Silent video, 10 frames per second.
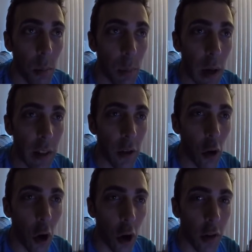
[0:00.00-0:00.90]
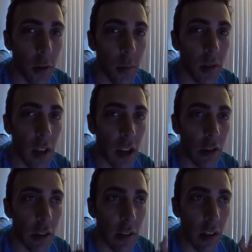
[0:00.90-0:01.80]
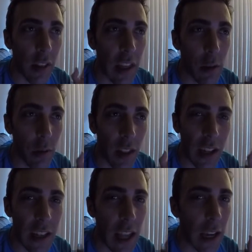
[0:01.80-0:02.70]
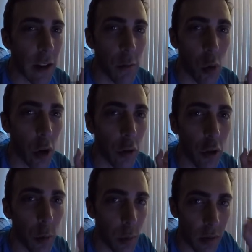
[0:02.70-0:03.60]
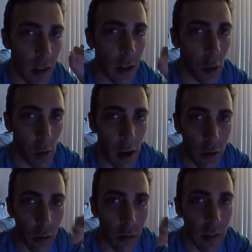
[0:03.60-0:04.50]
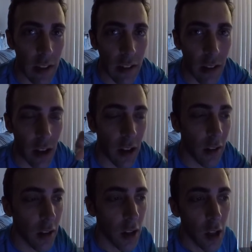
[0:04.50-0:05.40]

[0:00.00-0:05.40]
but there are some sections I think with like a negative 1 or 2% gradual decline.